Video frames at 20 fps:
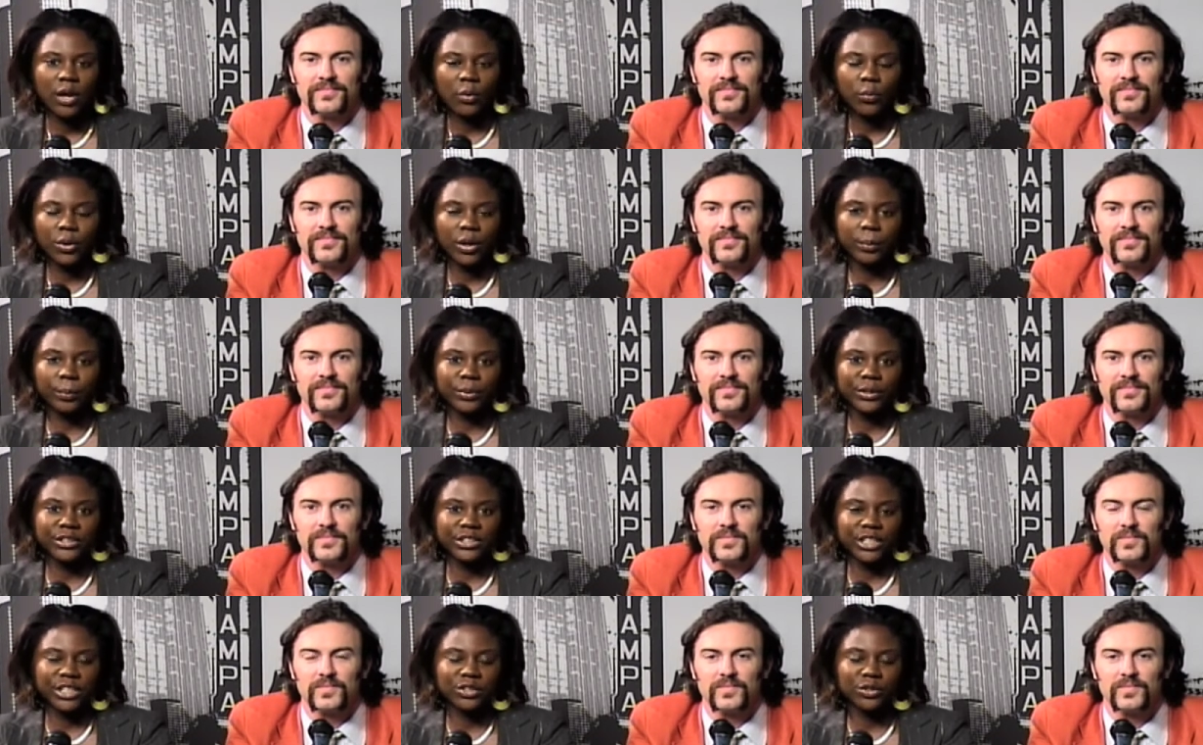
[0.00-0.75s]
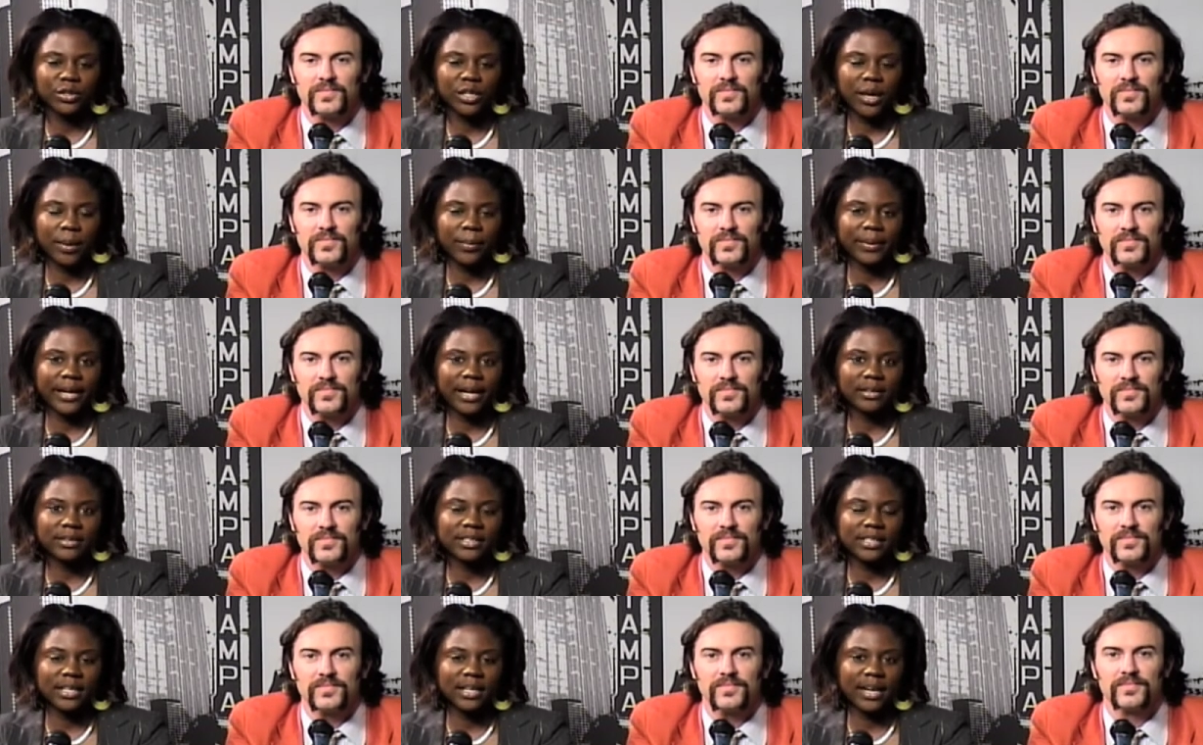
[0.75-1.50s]
Speaker 1: We appreciate you coming
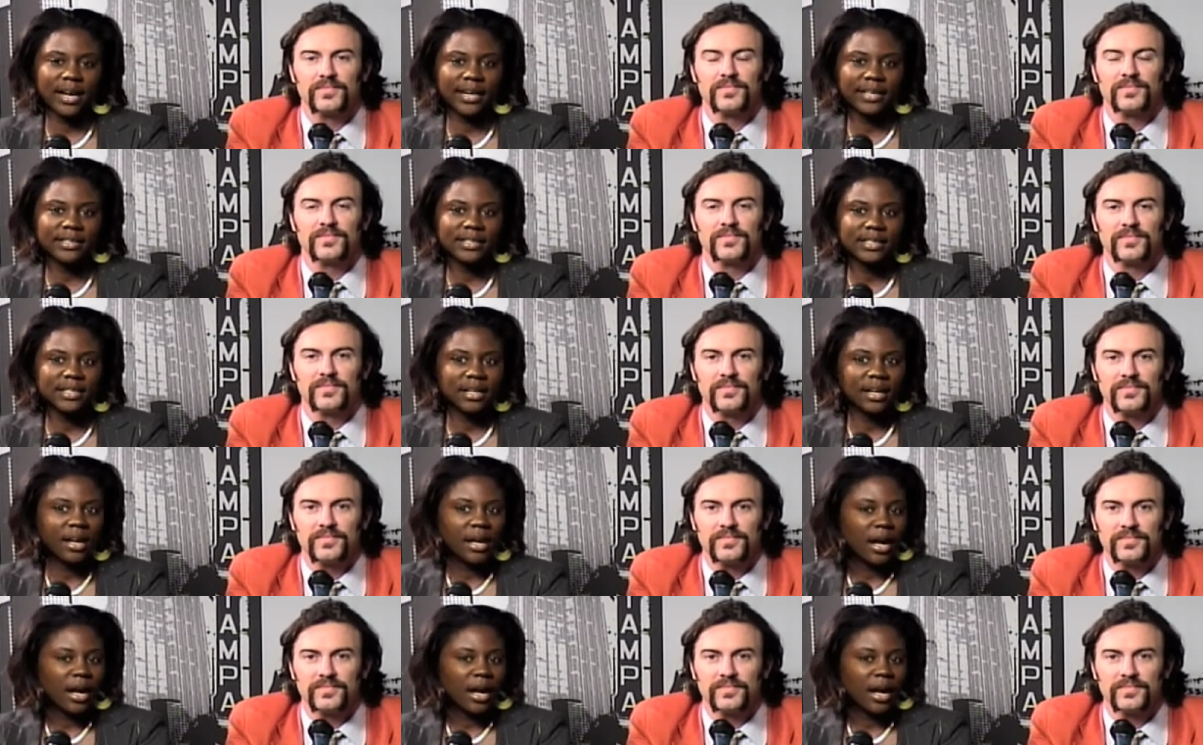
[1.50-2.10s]
out tonight.